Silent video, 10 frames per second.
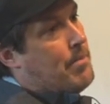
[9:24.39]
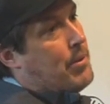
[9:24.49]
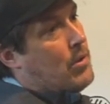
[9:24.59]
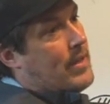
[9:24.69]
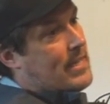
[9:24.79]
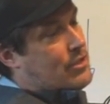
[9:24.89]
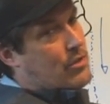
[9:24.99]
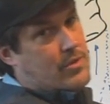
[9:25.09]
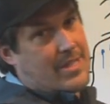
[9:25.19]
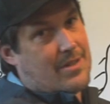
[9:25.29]
Pulling is
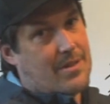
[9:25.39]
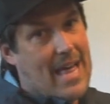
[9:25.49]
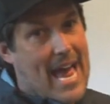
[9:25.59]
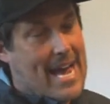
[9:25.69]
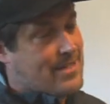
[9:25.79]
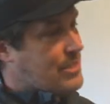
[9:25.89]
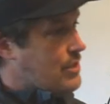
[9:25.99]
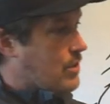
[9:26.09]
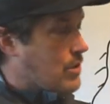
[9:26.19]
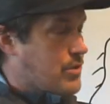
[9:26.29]
using your lats.
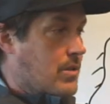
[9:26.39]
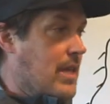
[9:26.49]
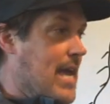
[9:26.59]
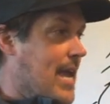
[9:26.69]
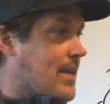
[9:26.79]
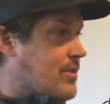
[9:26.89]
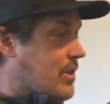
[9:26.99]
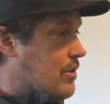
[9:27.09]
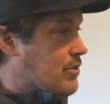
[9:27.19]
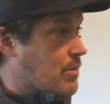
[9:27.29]
You can use your legs, you
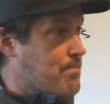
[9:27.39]
can use